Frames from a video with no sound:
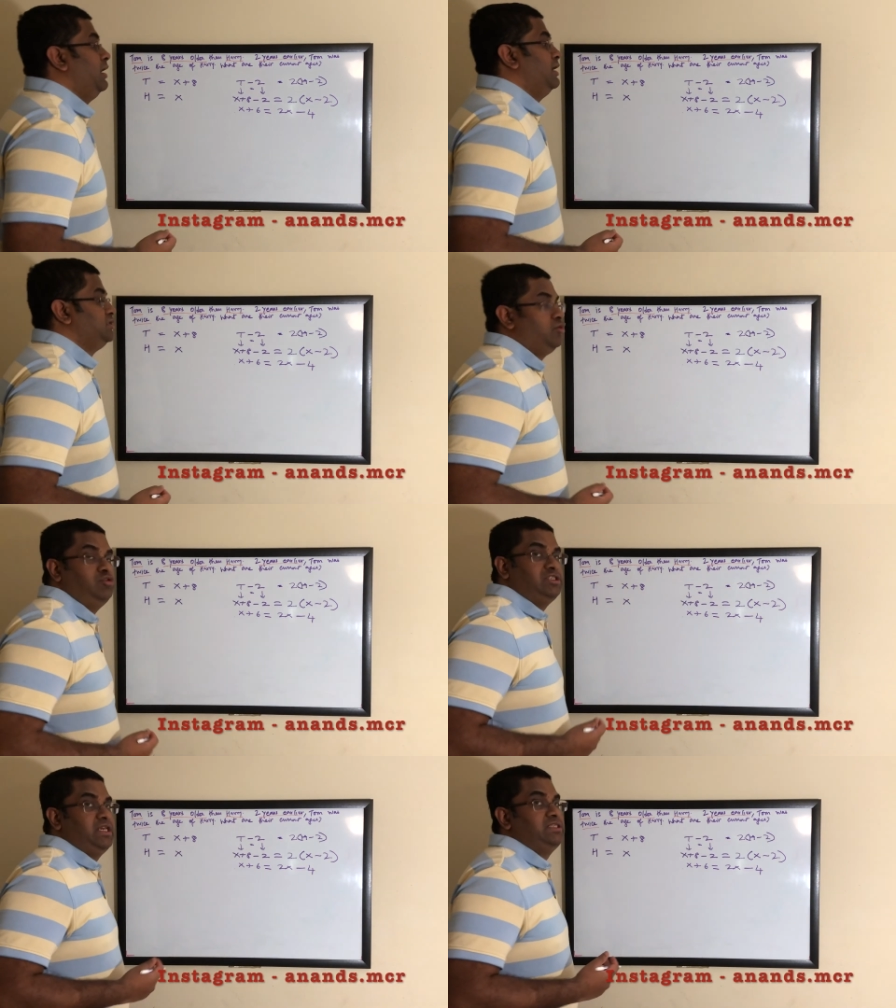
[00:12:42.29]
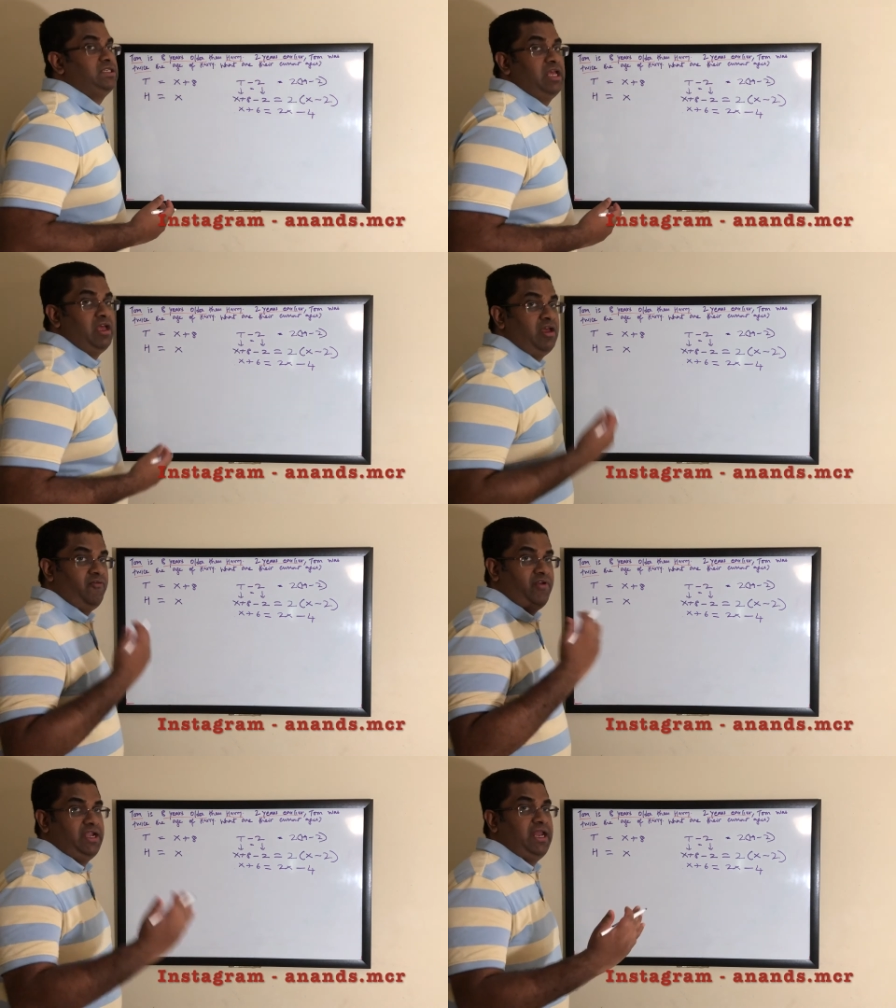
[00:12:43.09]
as the rule says,
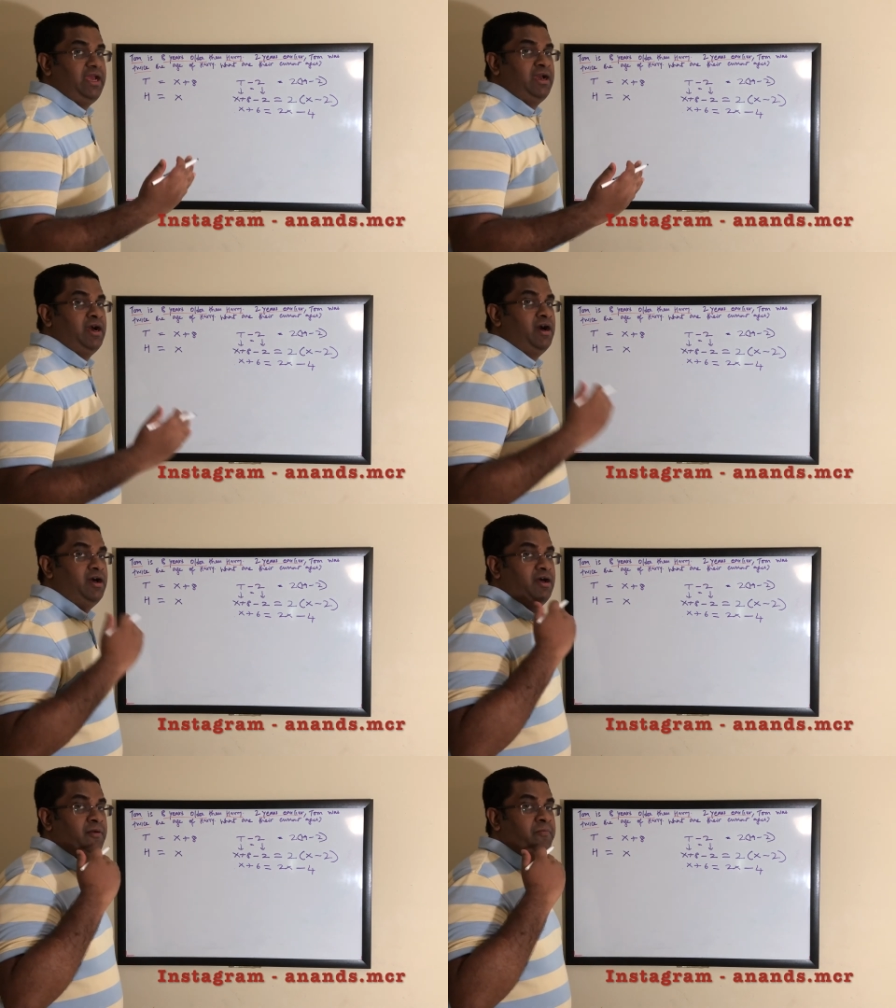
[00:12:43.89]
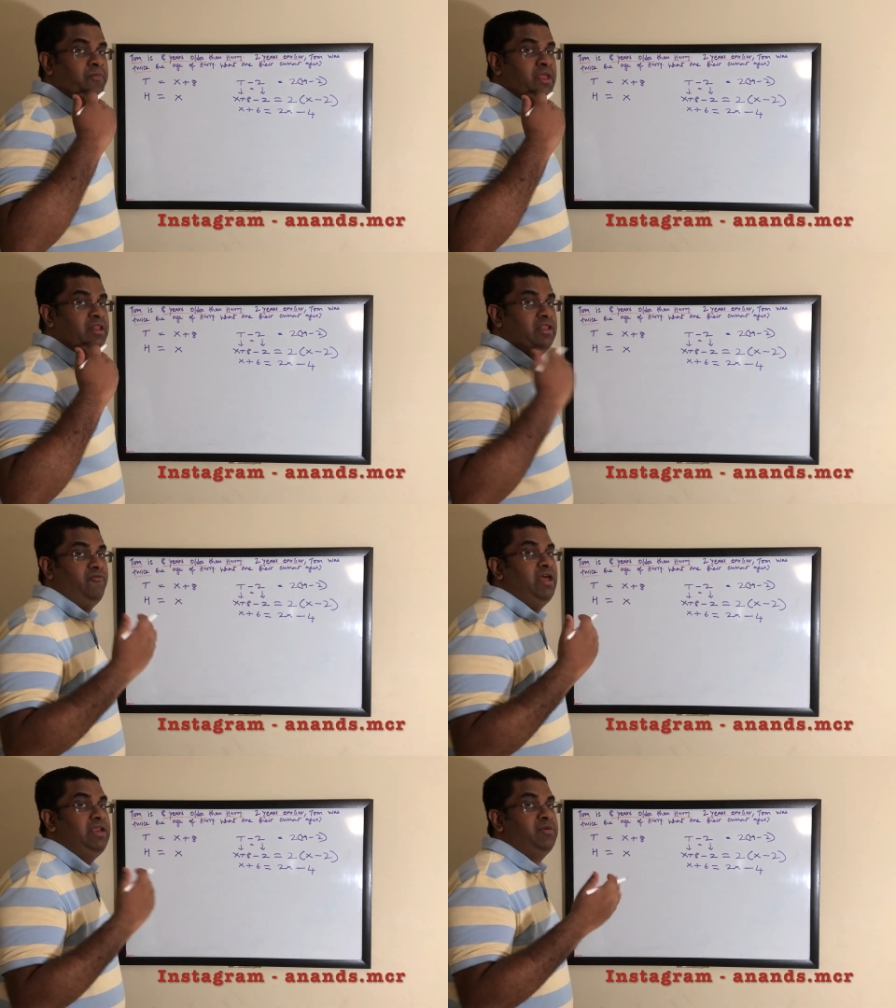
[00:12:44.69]
we take the
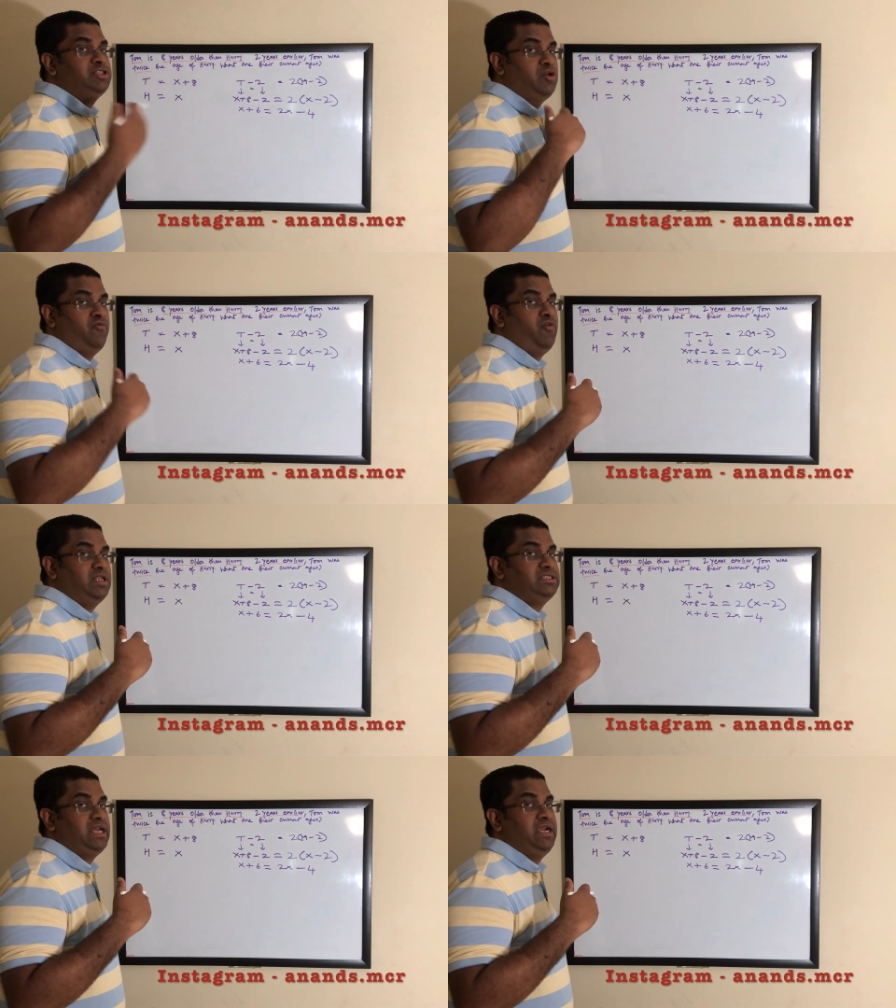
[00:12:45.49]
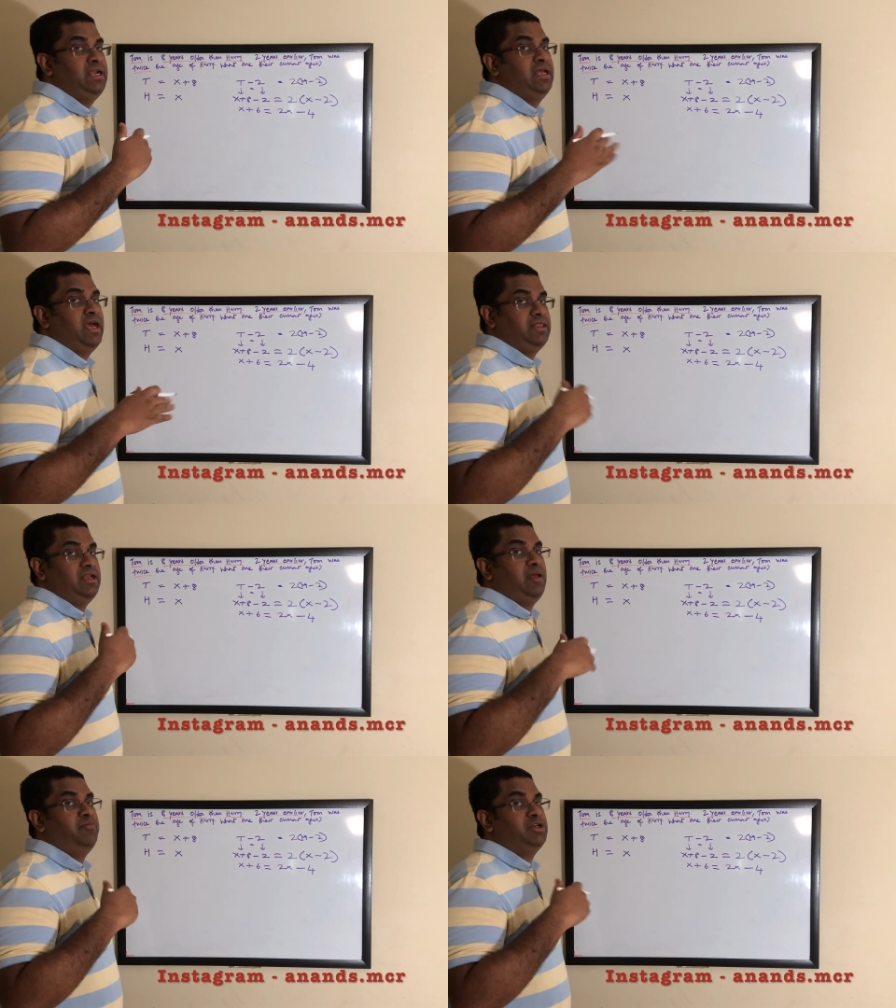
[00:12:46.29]
variables on one side and the
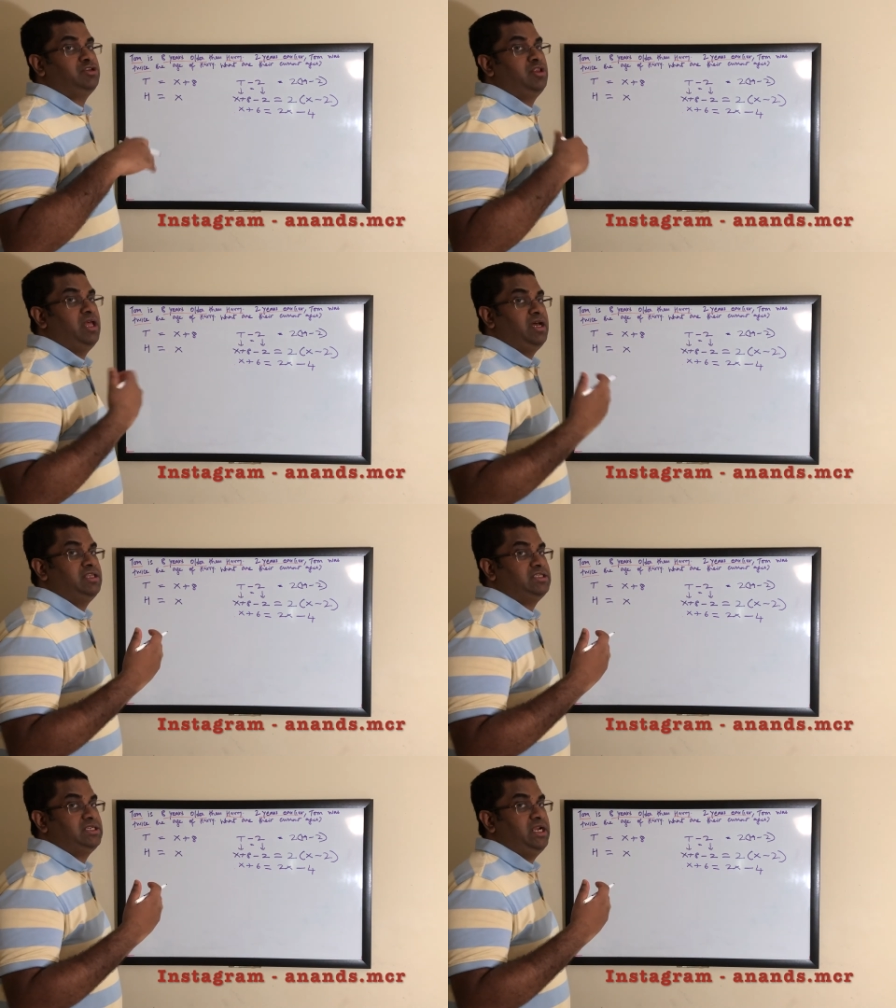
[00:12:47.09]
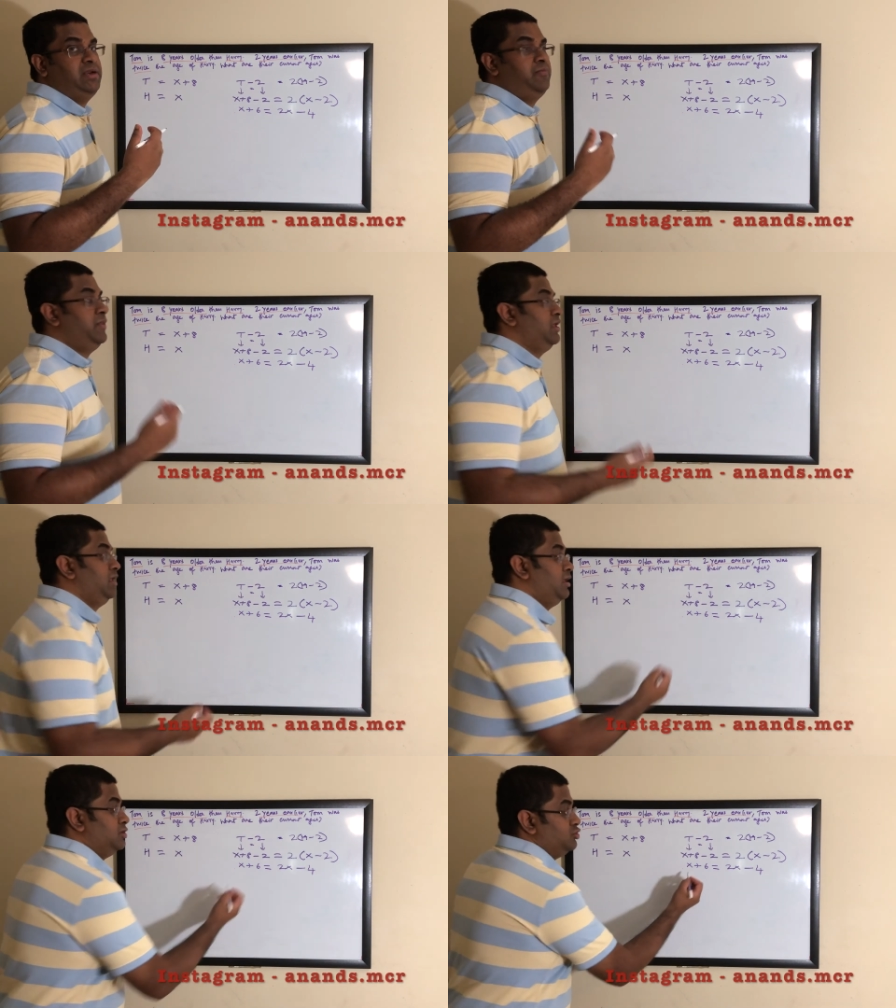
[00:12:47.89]
numbers on the other side.
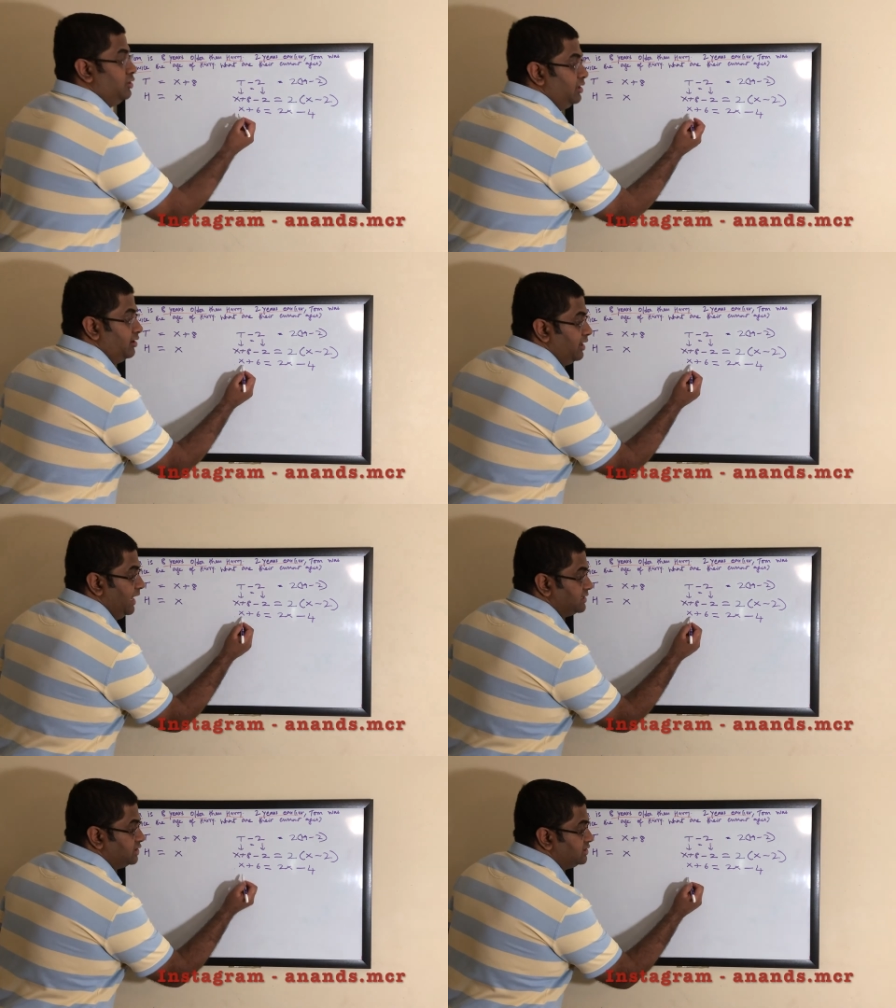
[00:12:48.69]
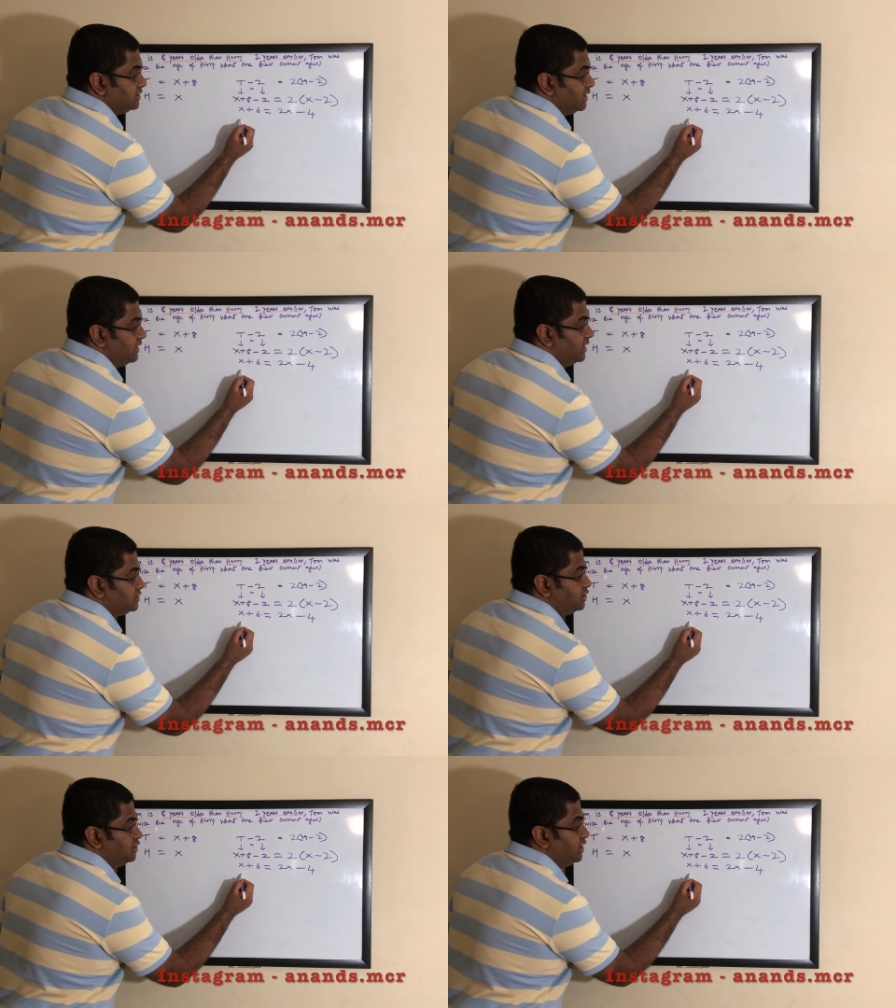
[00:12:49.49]
So x is here,
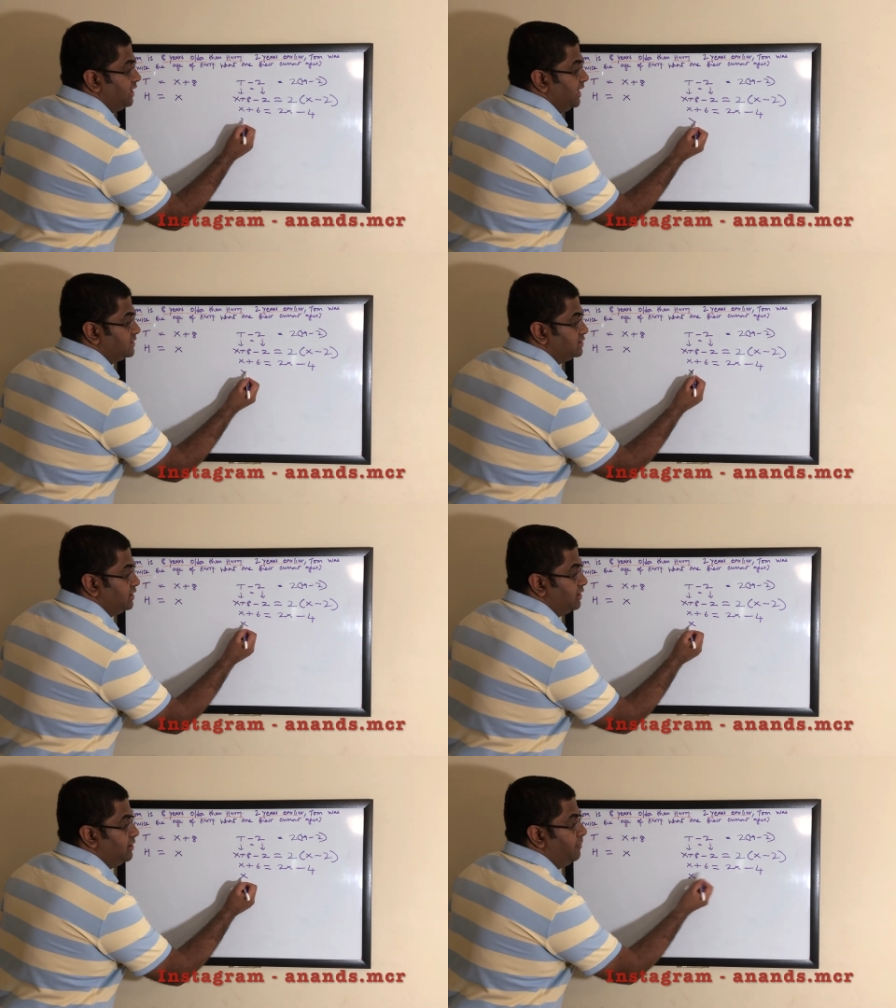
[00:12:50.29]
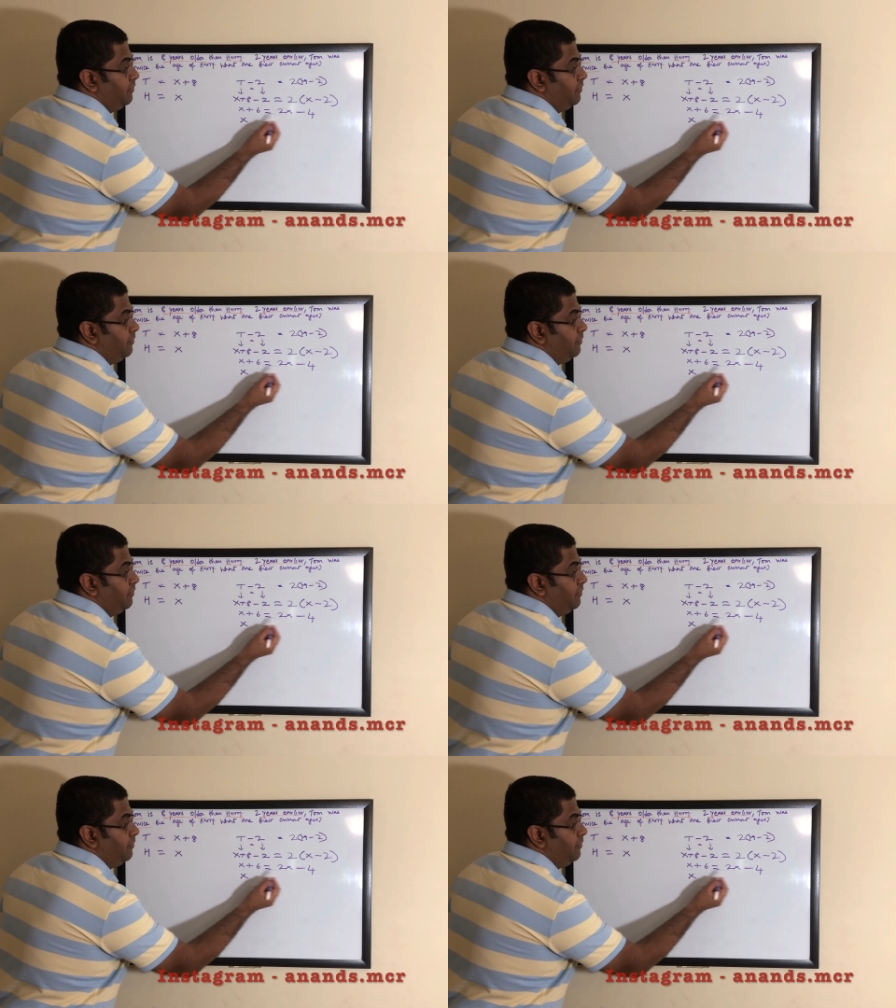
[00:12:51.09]
let's retain x here,